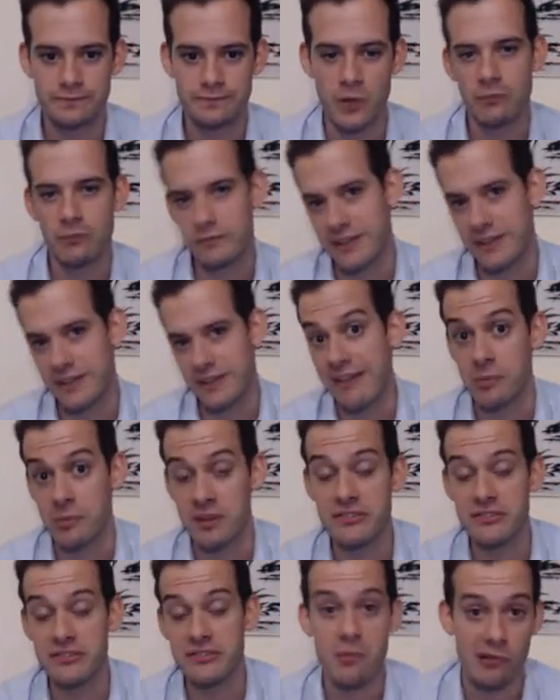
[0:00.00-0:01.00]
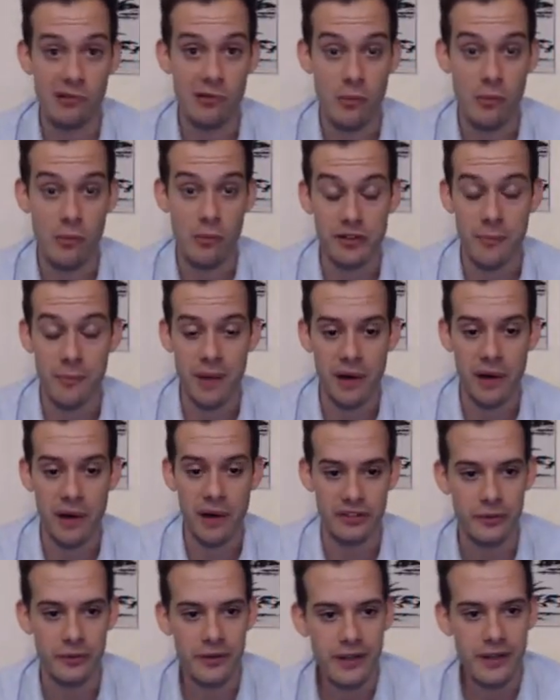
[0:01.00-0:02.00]
well, to have a placebo group to compare
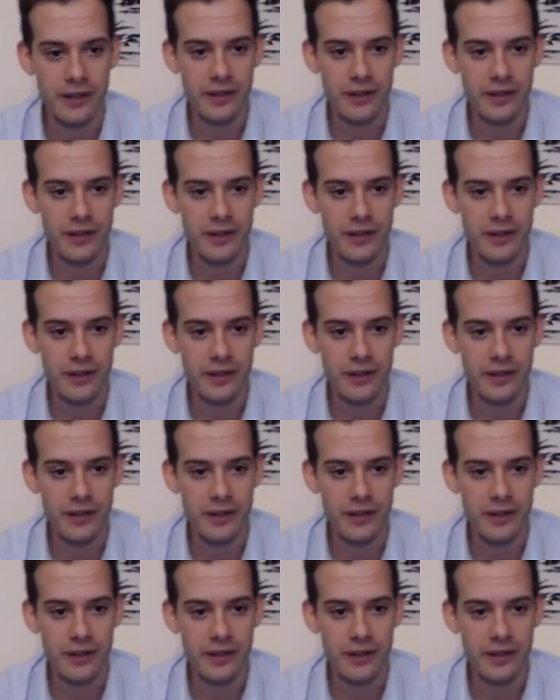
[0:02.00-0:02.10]
to.